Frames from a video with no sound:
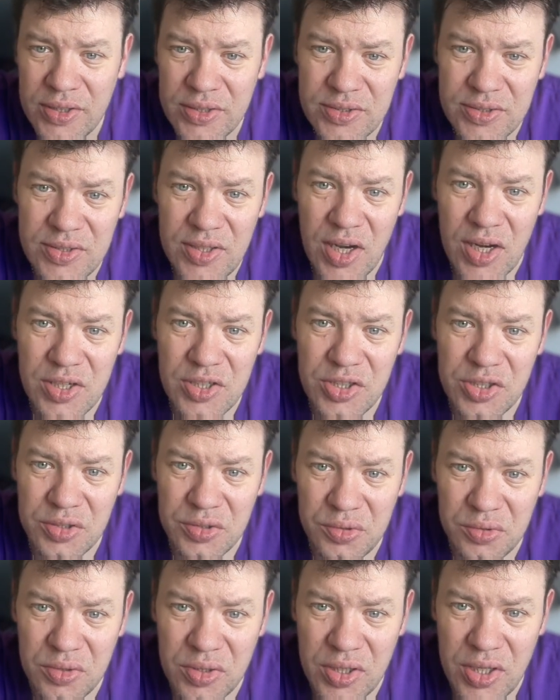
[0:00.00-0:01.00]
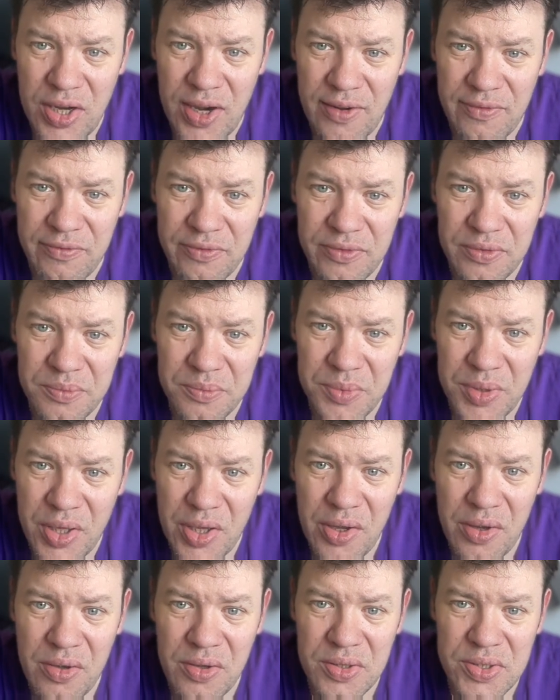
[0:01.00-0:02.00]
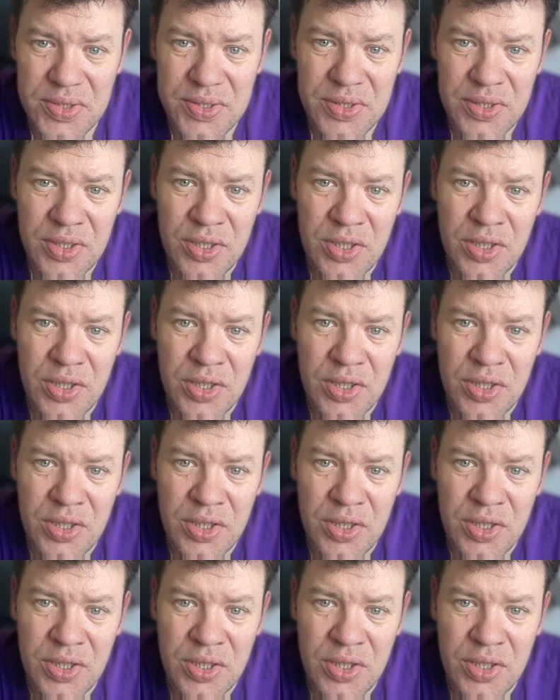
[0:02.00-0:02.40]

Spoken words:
structure to the graph because